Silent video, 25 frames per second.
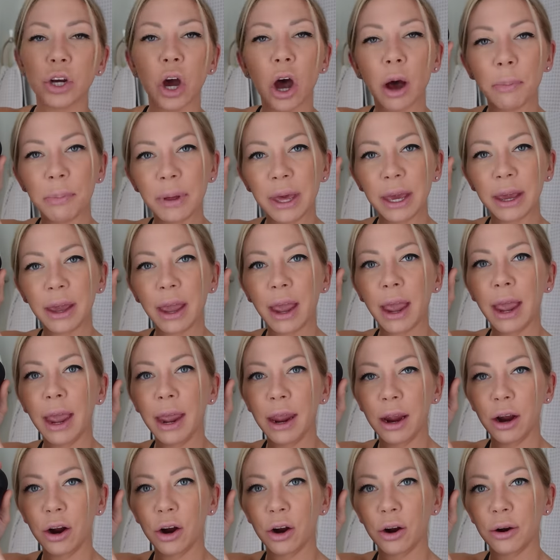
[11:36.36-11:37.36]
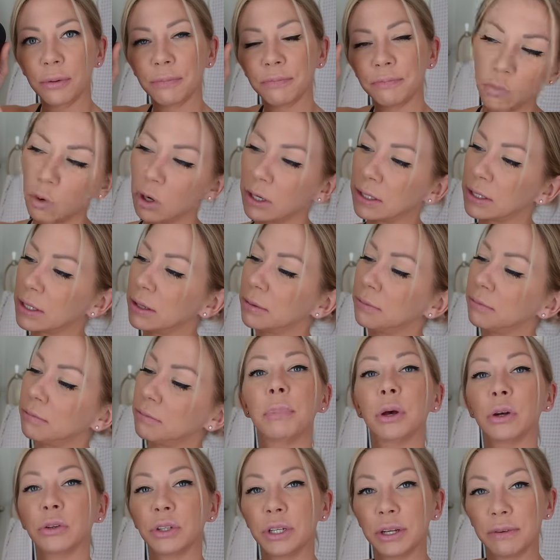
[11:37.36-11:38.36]
Toppik hair, what is it?
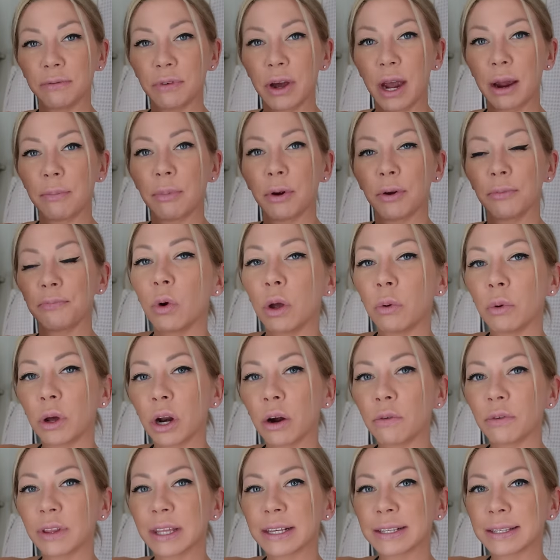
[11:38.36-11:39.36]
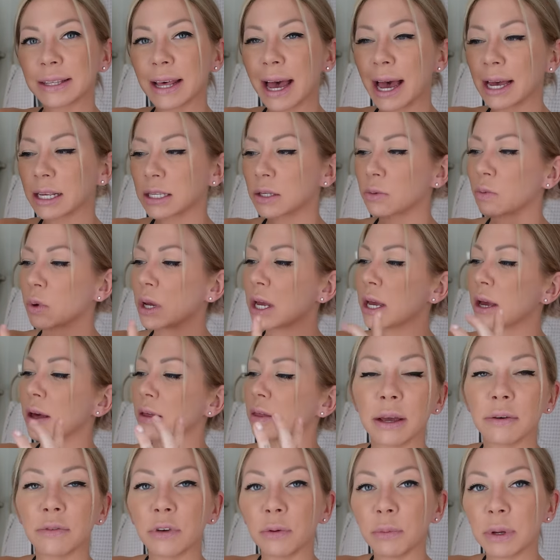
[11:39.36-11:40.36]
Building fiber. We went over this last week.
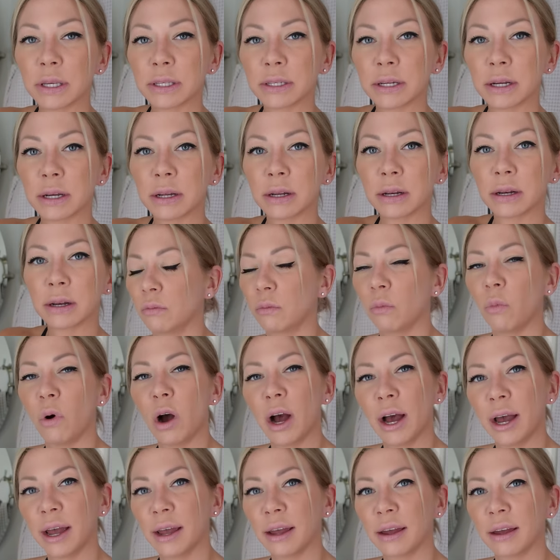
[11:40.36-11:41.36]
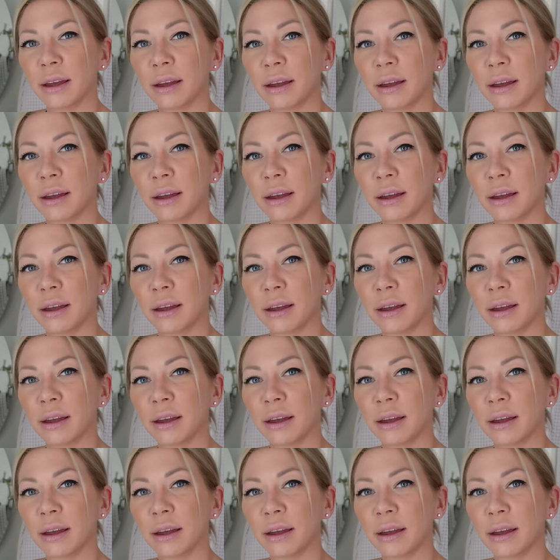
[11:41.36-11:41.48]
If you missed it, why?